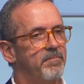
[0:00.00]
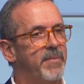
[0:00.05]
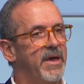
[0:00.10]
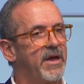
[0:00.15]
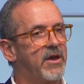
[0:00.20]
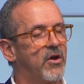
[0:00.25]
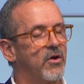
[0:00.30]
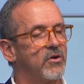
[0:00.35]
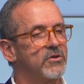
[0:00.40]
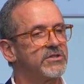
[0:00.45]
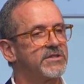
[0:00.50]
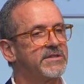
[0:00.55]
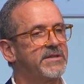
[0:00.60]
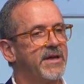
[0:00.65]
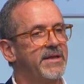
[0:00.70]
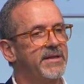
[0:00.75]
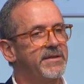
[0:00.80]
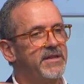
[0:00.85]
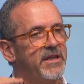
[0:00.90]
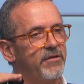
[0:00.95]
Because
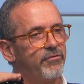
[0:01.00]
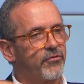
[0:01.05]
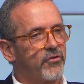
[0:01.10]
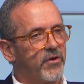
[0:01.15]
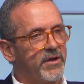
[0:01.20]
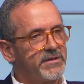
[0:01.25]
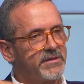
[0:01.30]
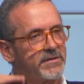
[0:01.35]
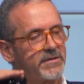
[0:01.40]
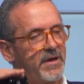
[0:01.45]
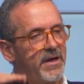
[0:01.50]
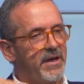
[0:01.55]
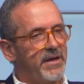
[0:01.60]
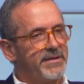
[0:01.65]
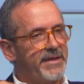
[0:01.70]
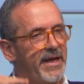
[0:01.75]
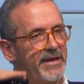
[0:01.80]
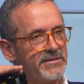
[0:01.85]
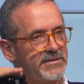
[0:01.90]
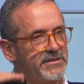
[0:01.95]
the different
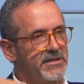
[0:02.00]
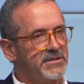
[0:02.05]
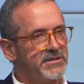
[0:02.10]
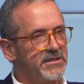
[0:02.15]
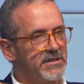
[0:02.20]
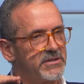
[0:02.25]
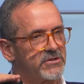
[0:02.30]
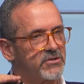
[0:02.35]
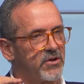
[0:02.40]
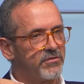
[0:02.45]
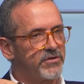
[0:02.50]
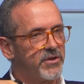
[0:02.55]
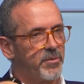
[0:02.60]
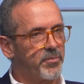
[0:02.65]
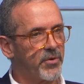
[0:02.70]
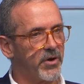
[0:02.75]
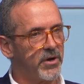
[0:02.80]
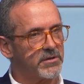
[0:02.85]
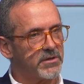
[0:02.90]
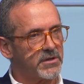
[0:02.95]
densities of the
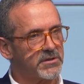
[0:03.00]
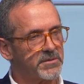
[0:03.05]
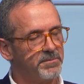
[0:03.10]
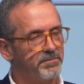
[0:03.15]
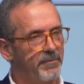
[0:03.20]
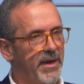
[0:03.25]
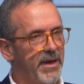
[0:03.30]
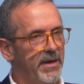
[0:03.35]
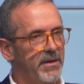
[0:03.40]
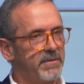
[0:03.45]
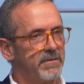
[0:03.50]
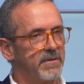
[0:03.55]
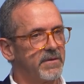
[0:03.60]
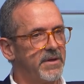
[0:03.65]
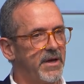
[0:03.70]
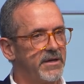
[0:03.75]
product made